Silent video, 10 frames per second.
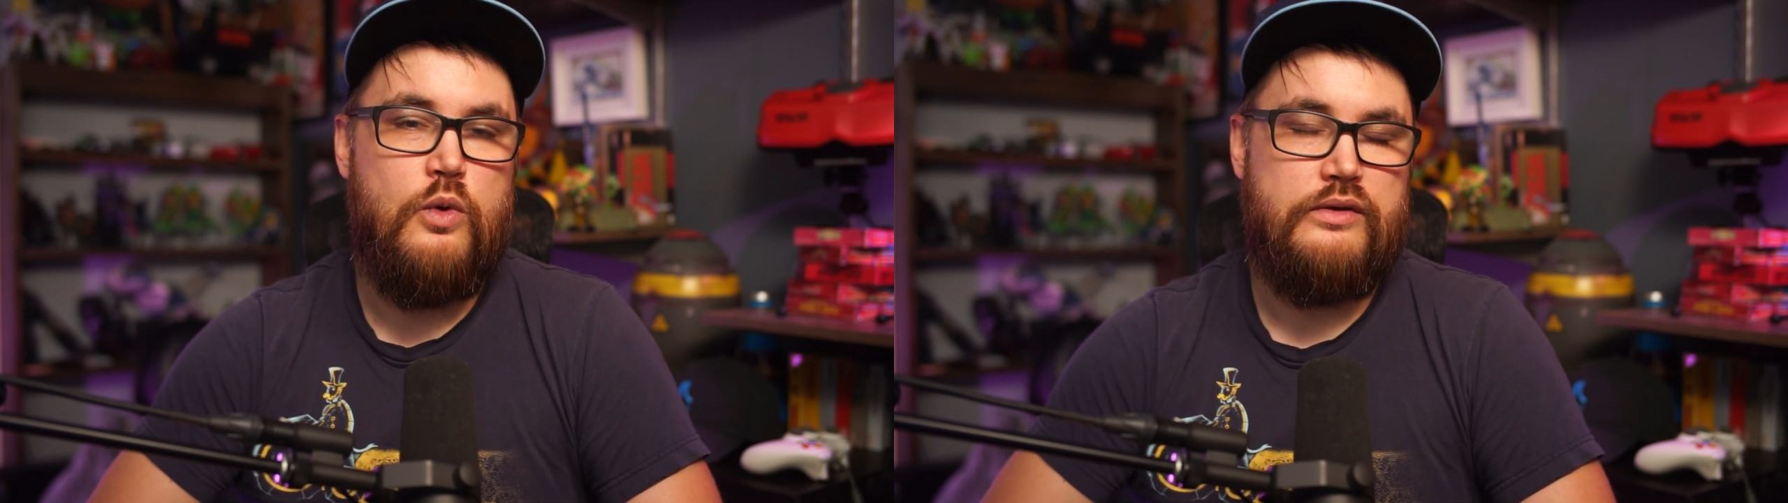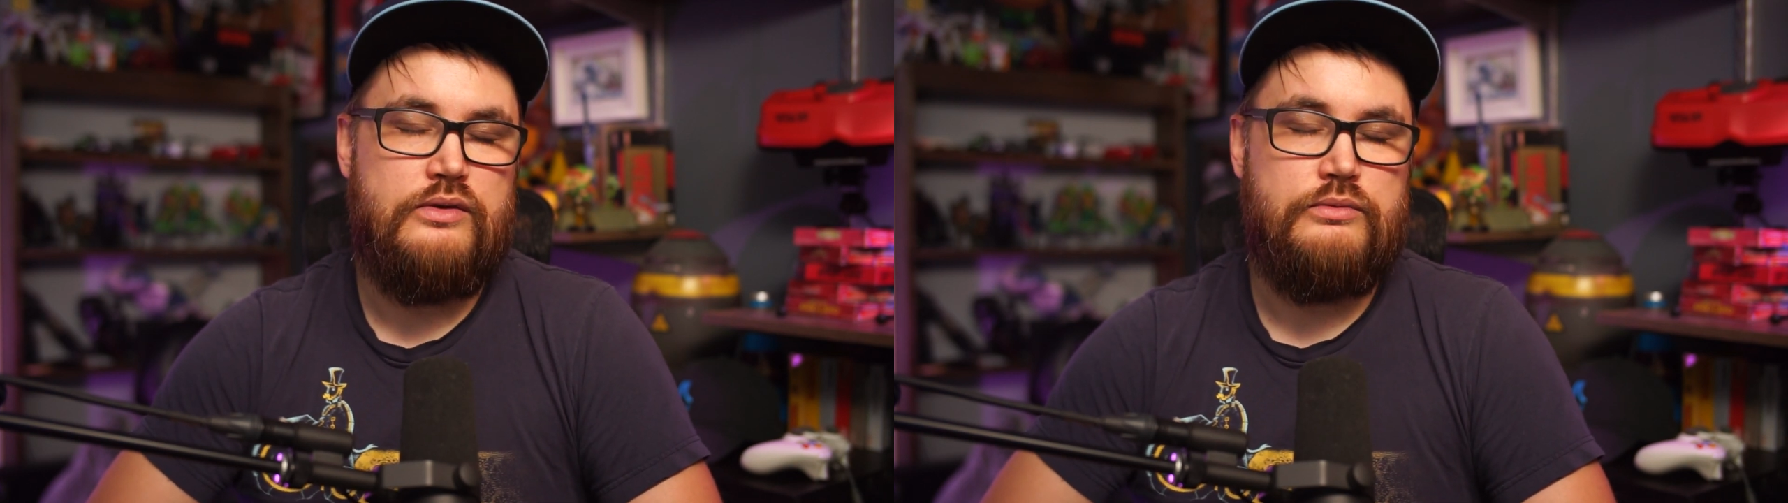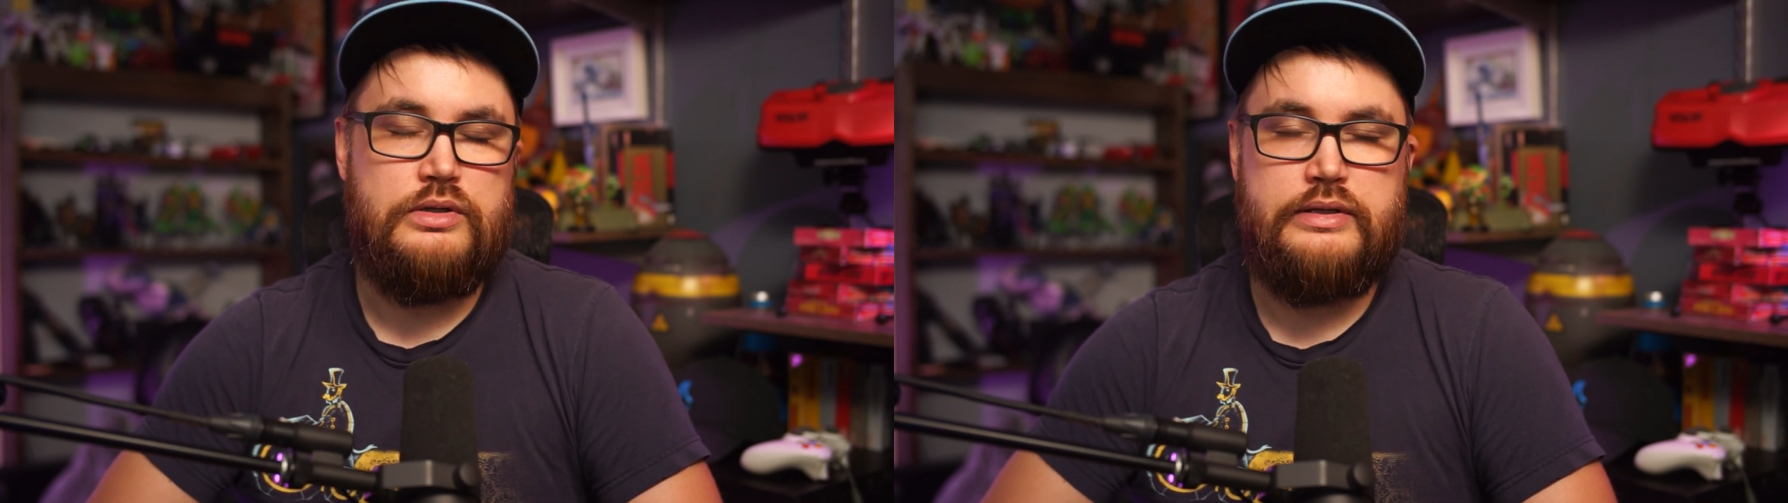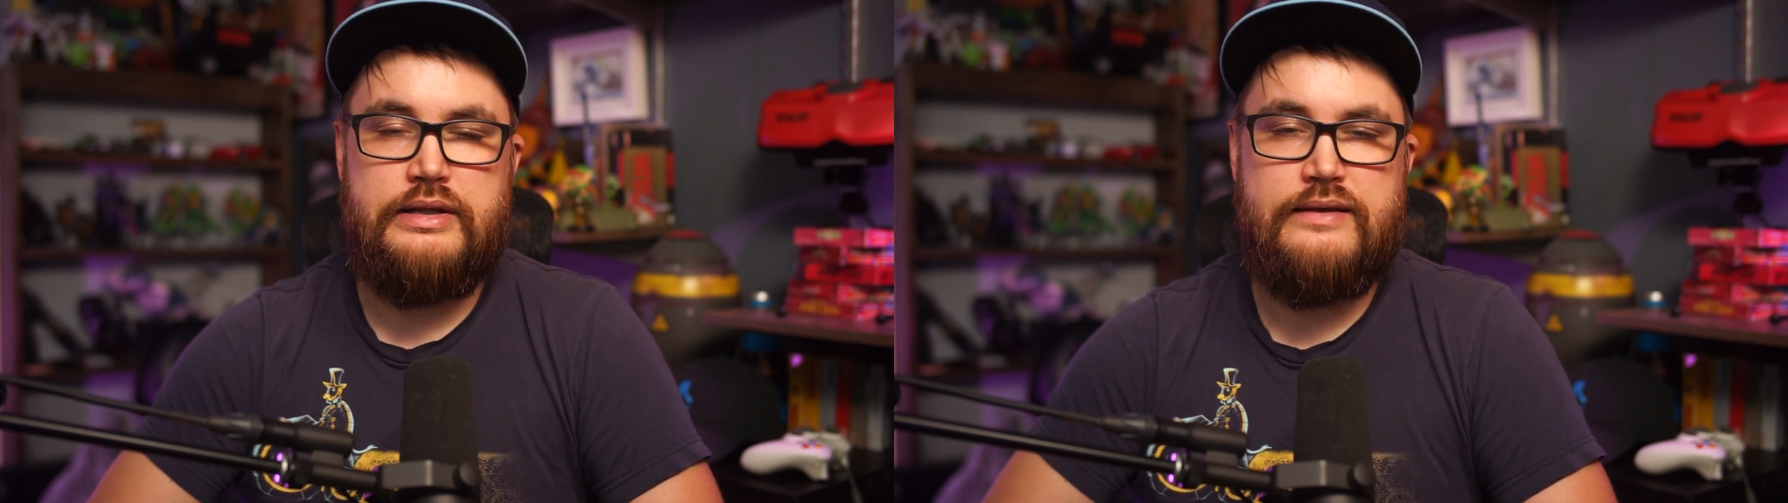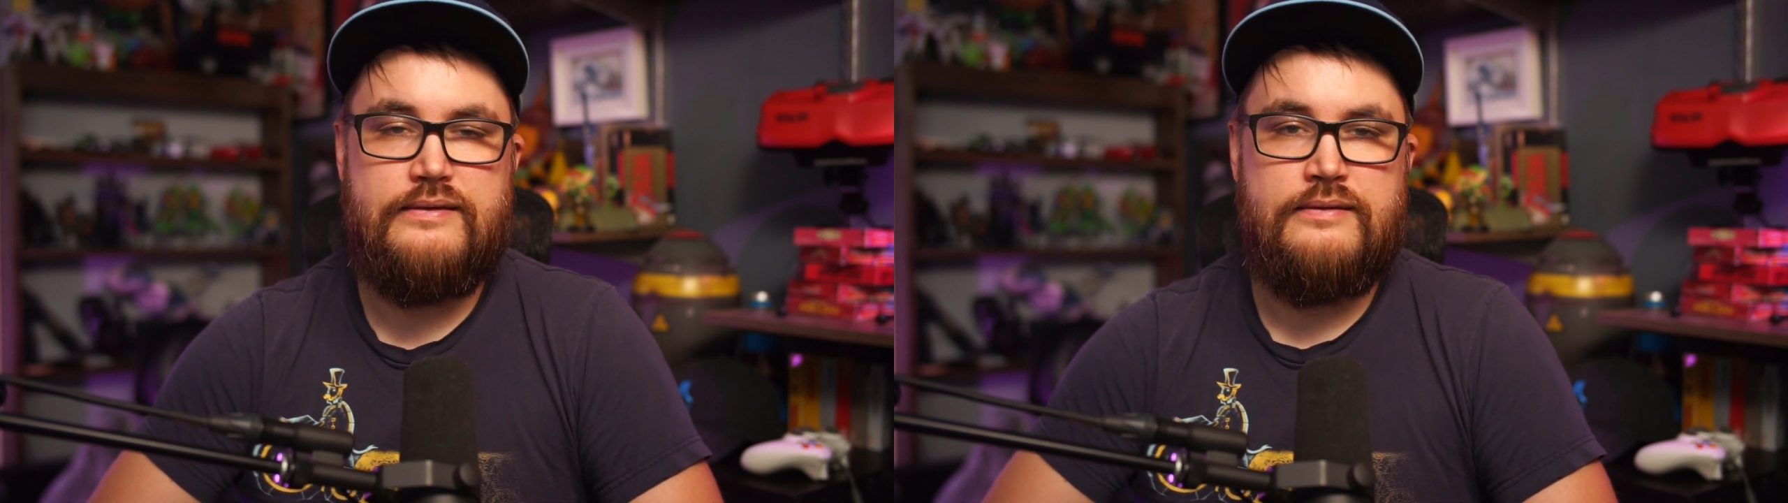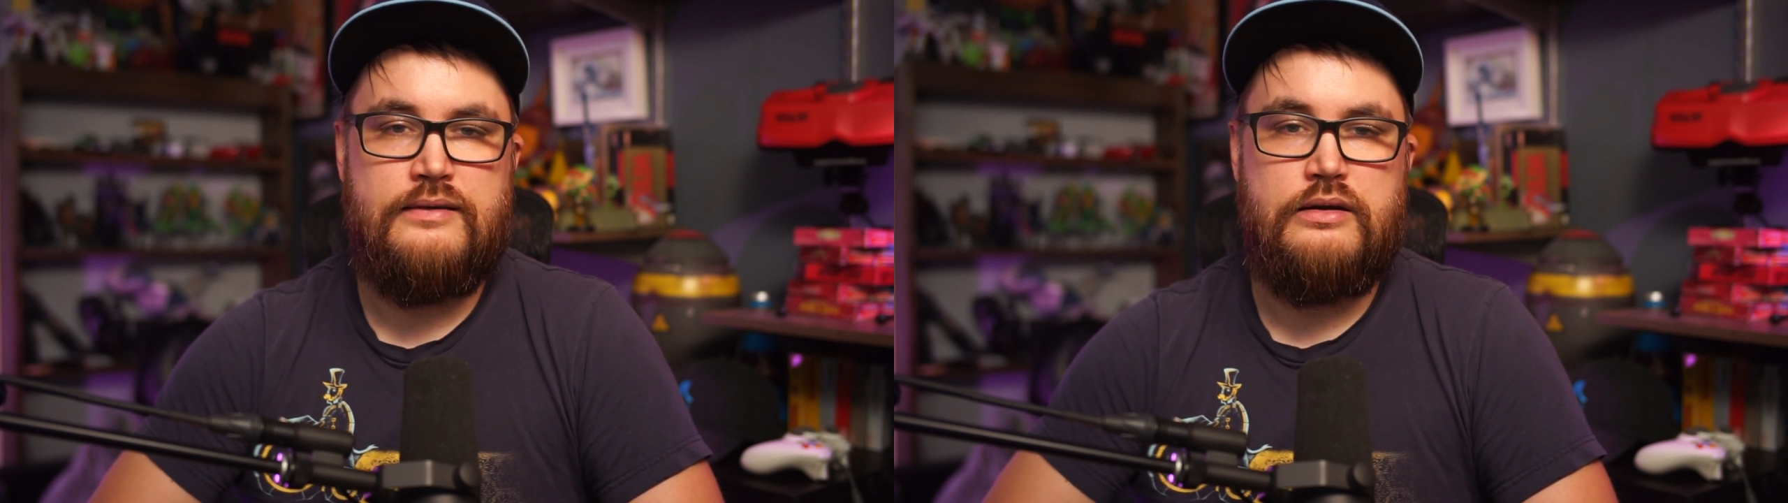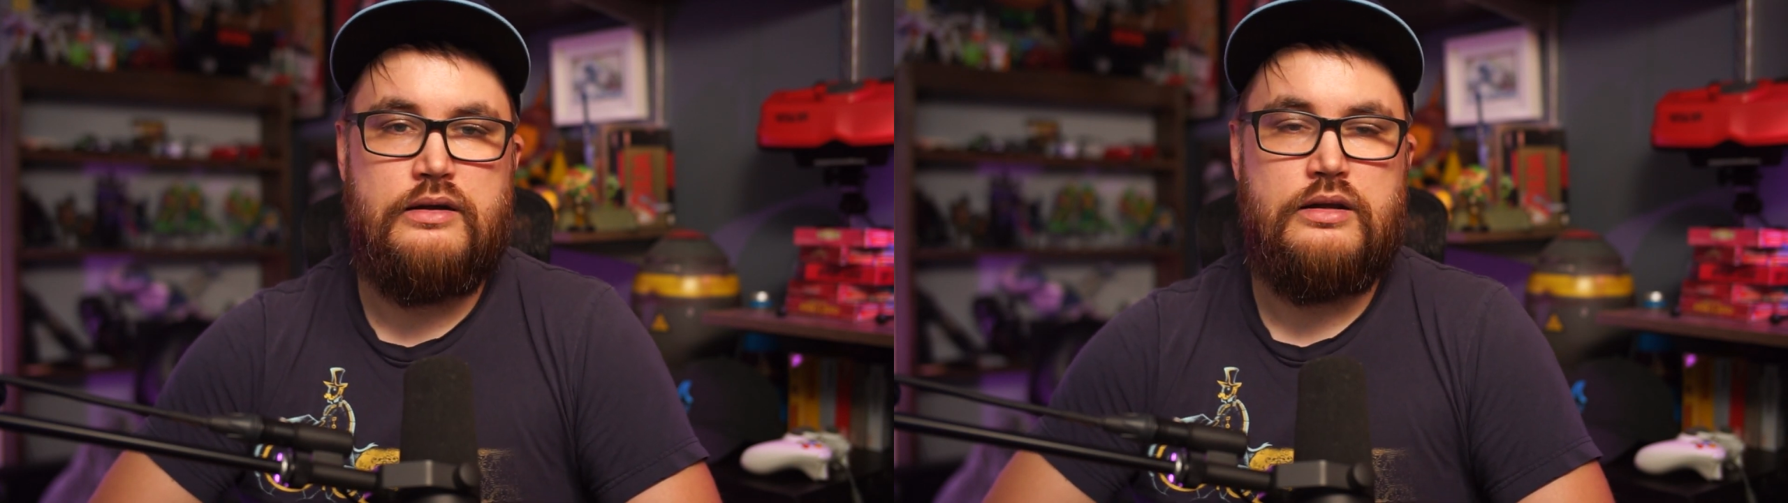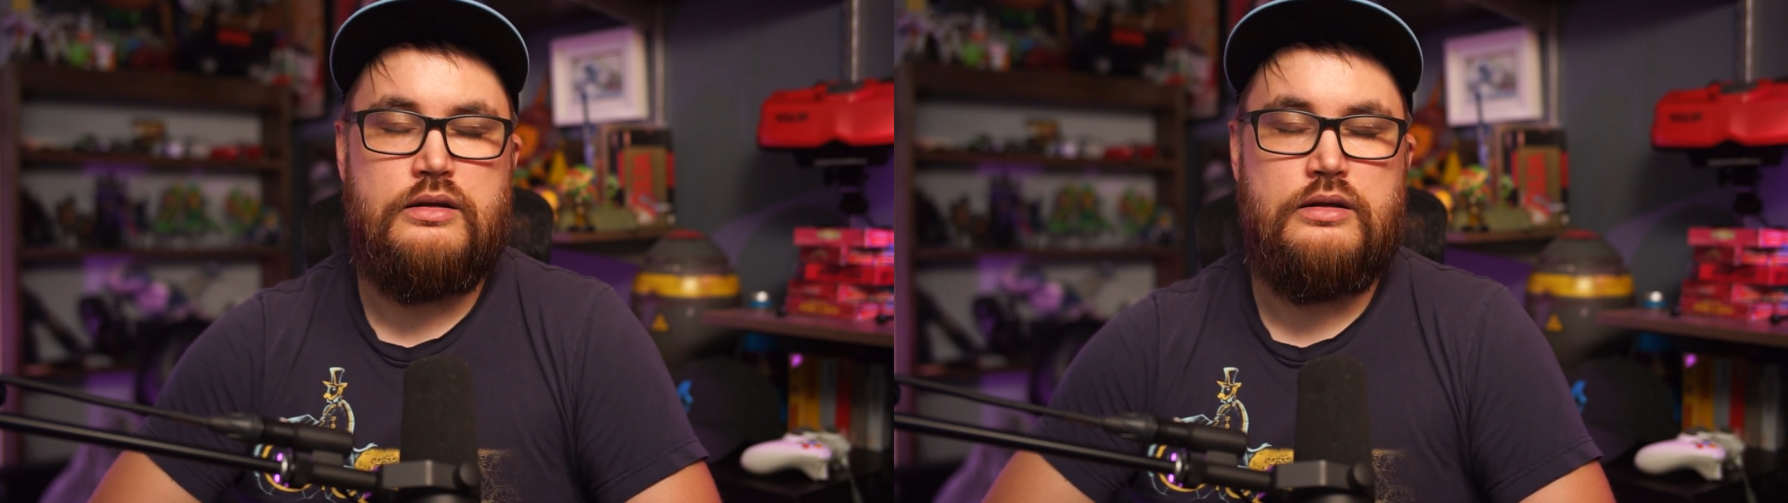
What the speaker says: wasn't really necessary.